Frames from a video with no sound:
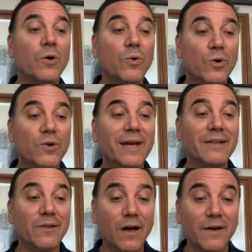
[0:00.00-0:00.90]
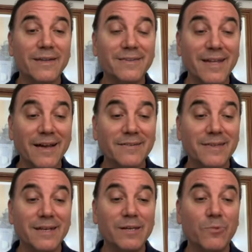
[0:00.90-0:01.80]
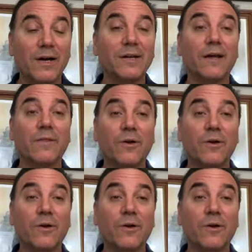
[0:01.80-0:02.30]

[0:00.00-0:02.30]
Order and Law is next, and he won the